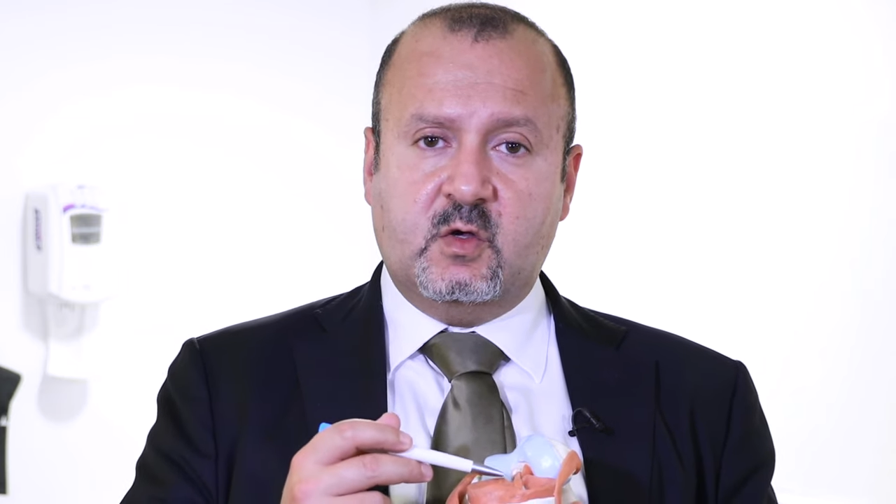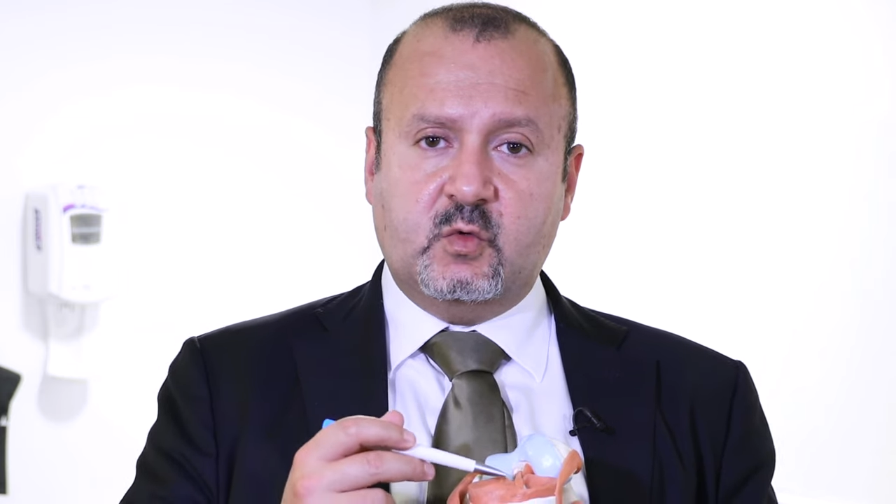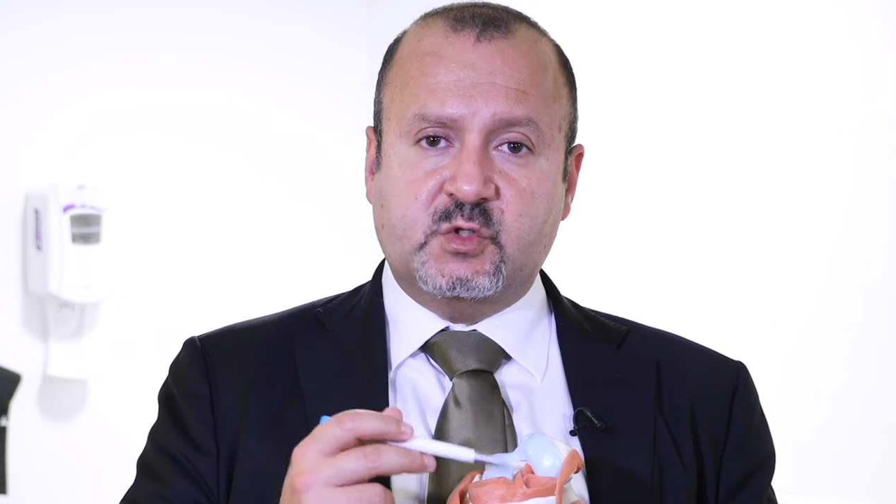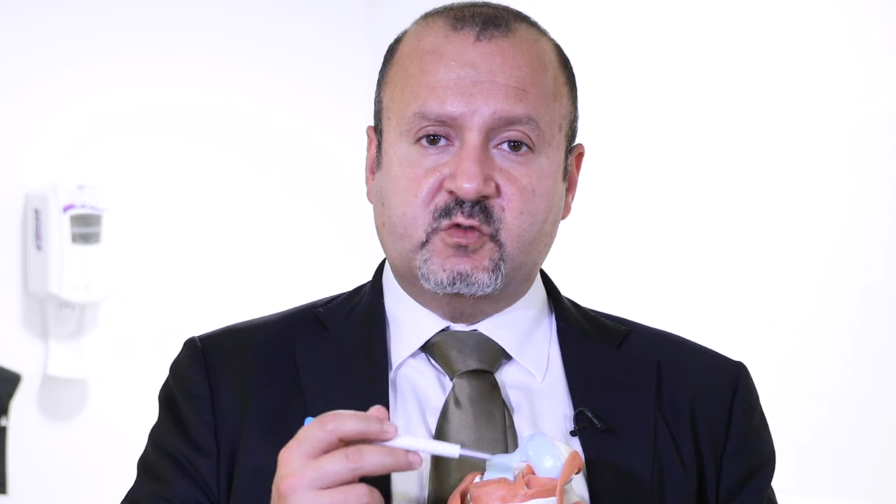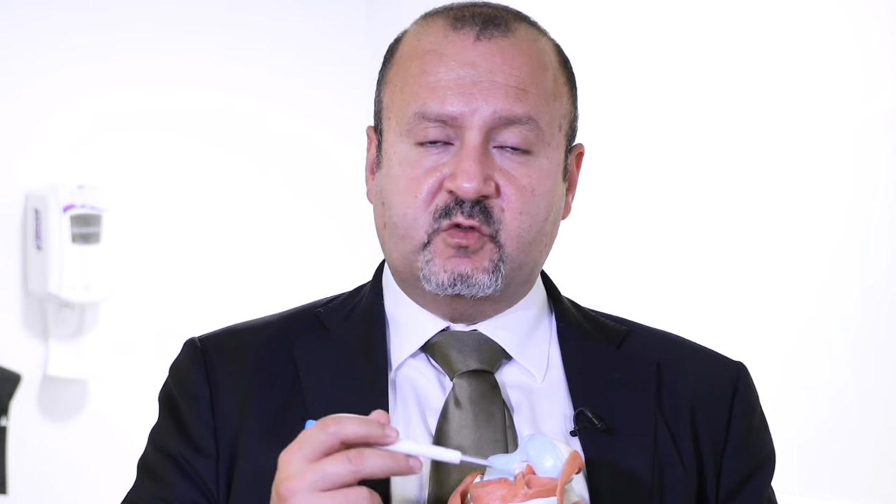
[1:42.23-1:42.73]

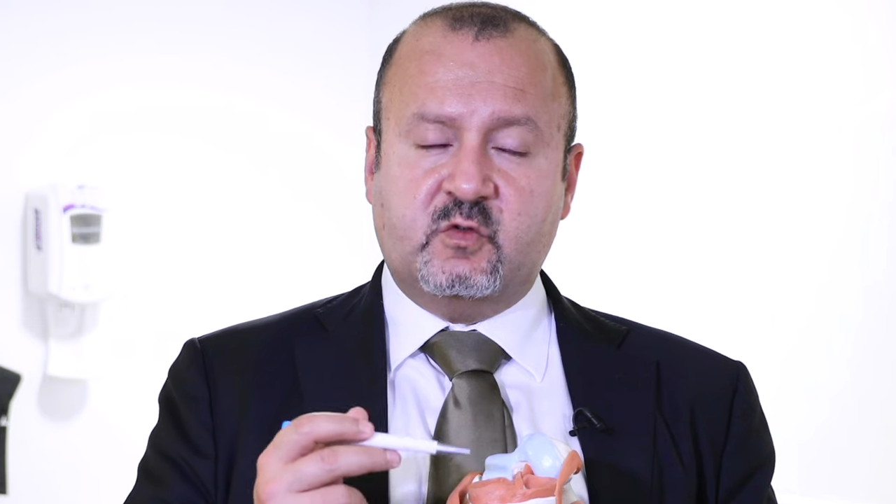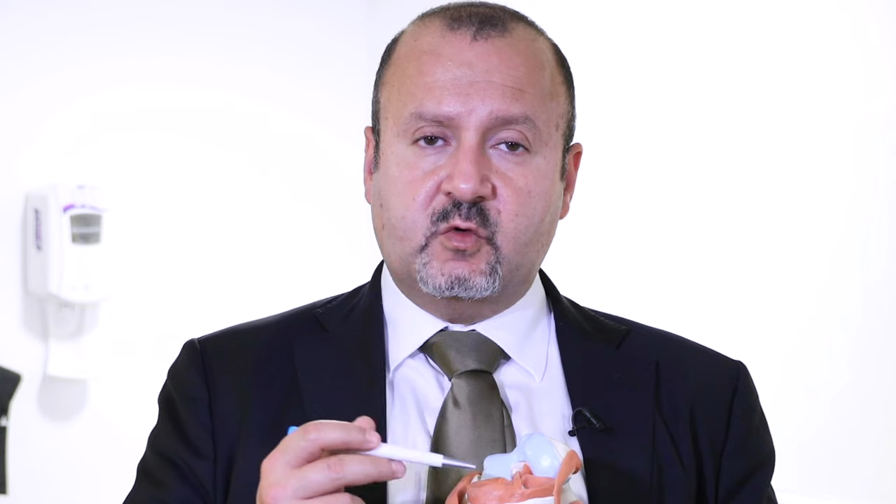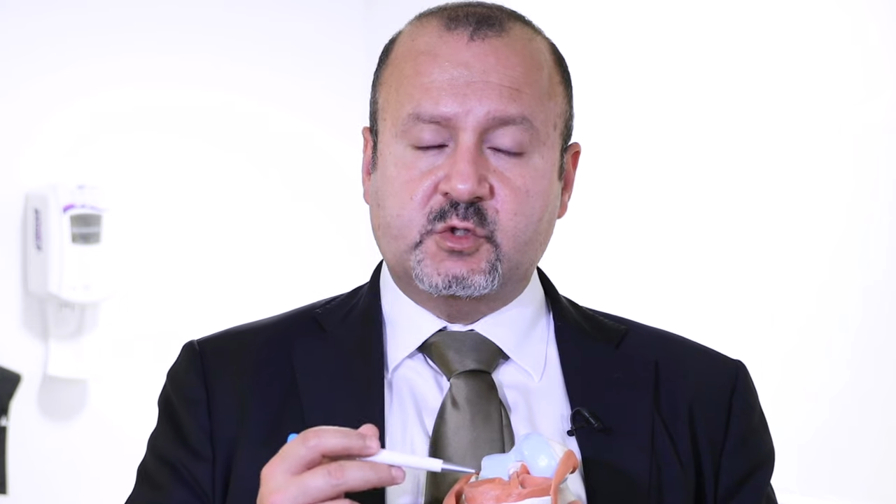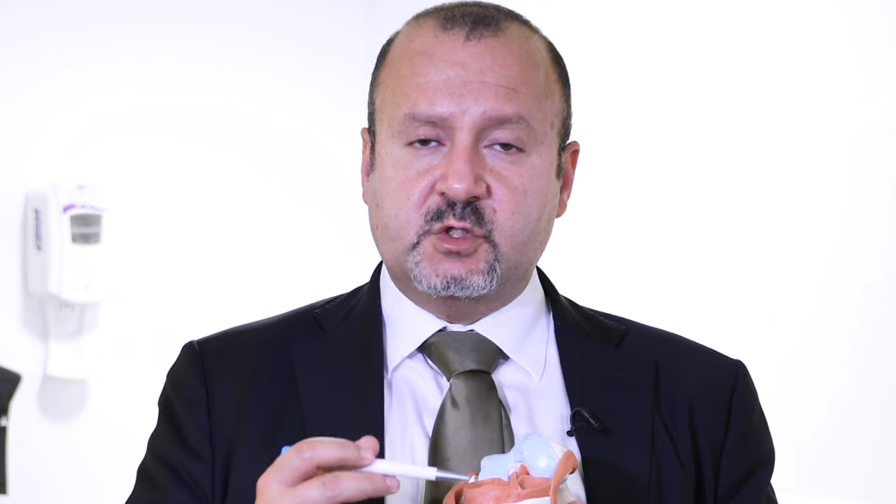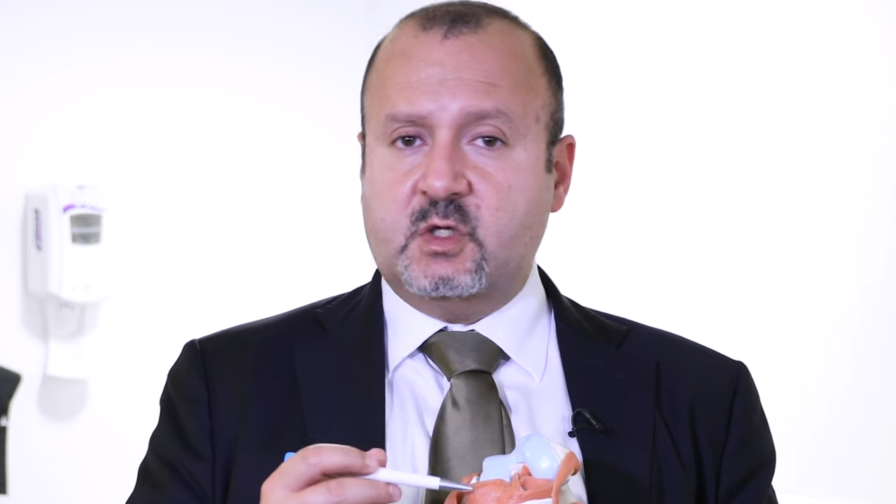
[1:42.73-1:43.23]
which is
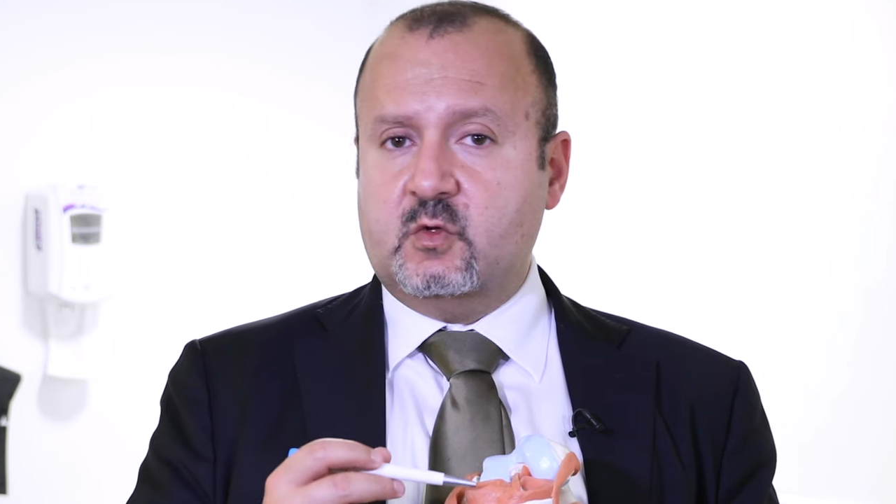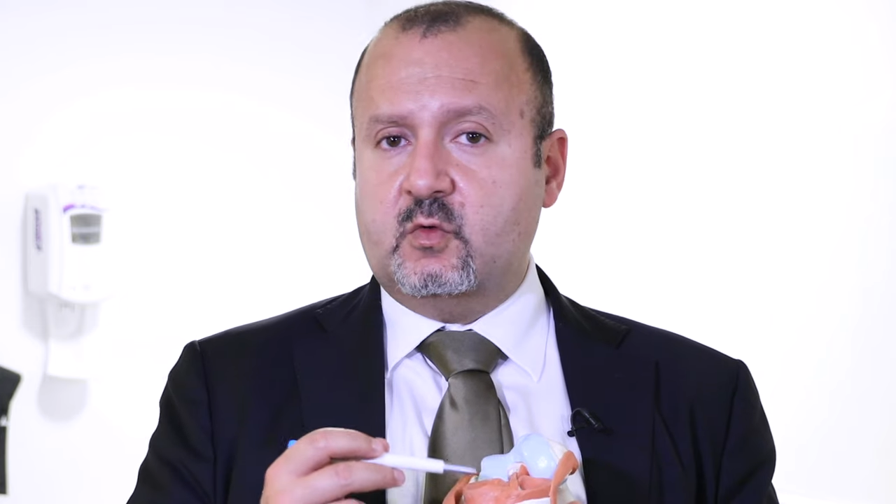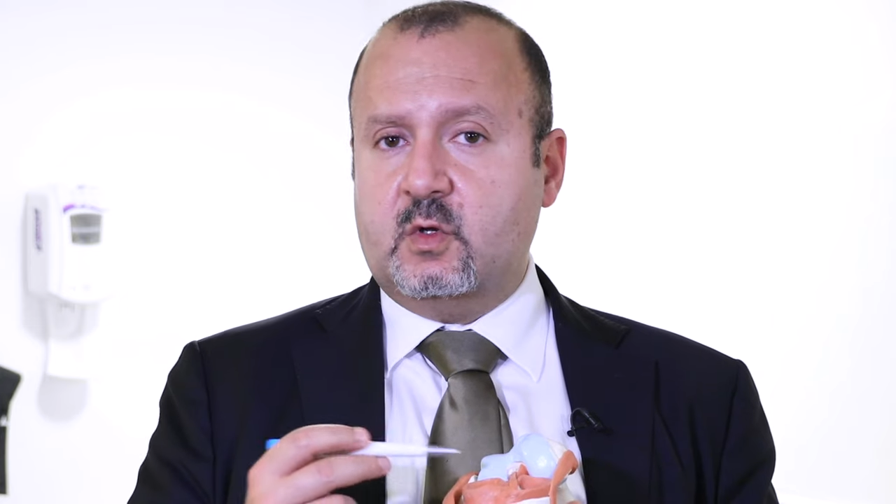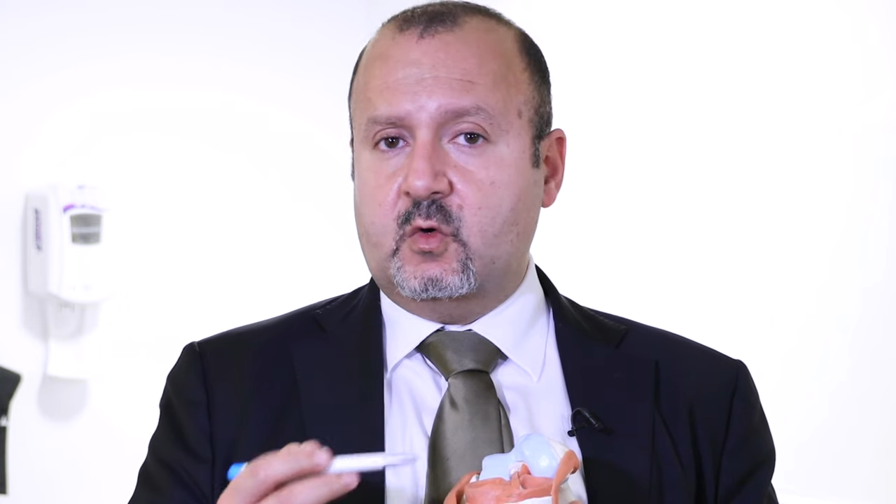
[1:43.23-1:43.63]
associated with the